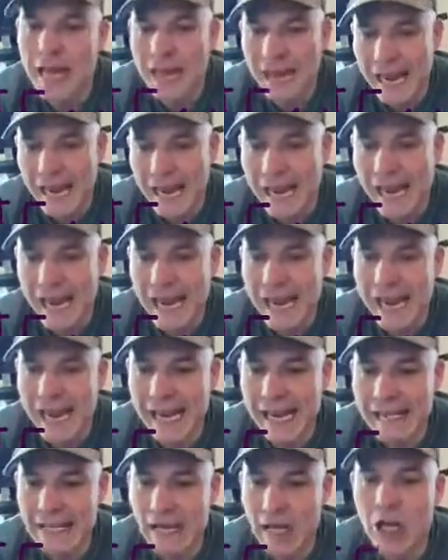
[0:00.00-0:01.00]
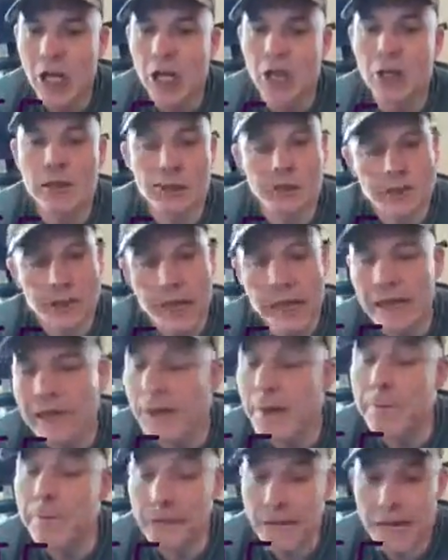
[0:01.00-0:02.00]
And
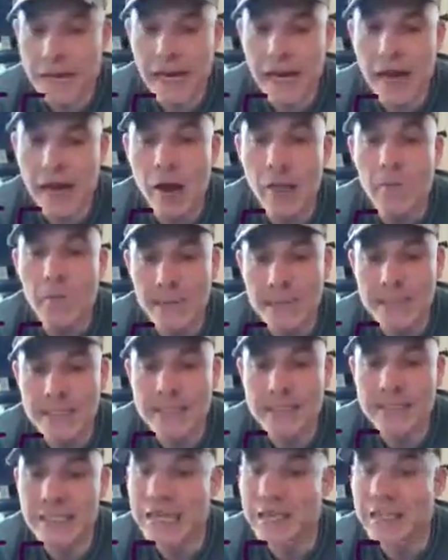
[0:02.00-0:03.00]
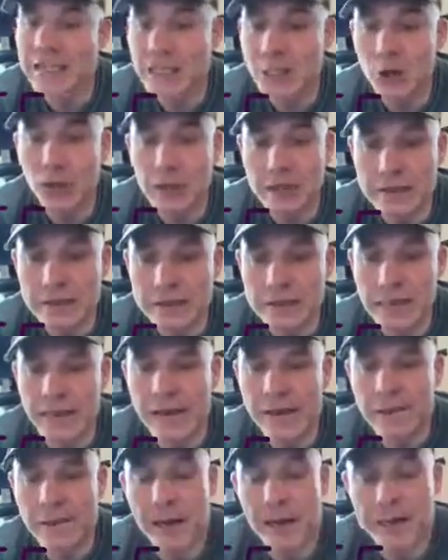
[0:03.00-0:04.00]
Colombia beats
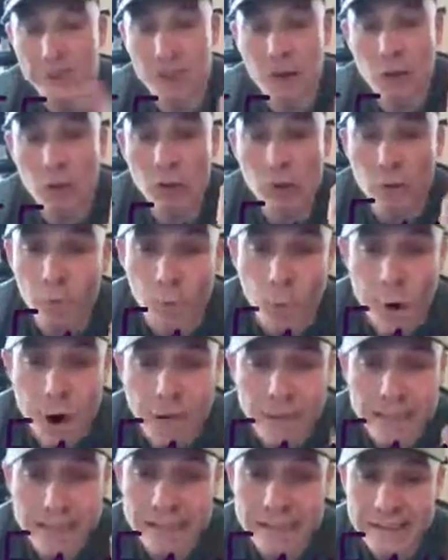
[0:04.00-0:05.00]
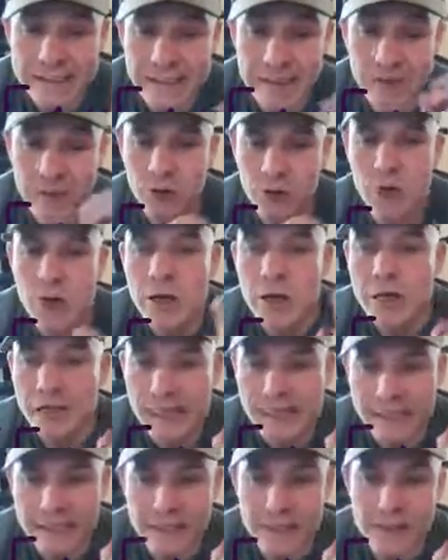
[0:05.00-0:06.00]
USA by score of
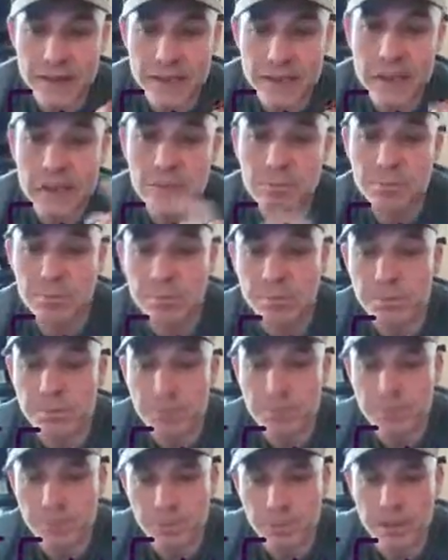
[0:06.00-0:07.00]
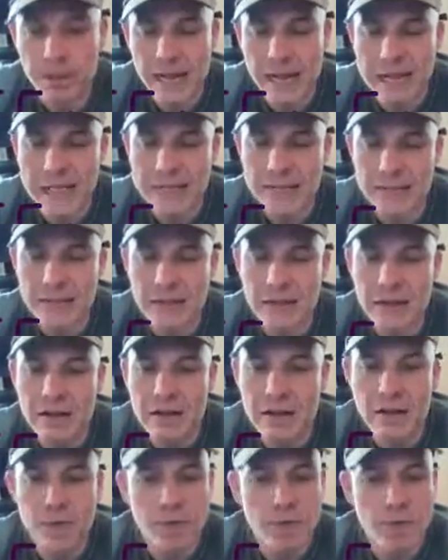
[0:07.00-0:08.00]
1-0 in the third place
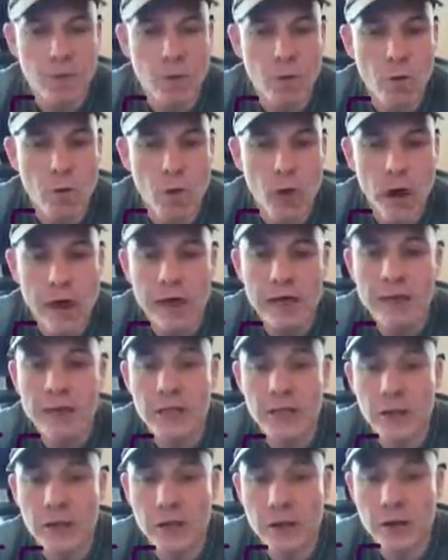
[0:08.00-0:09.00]
for the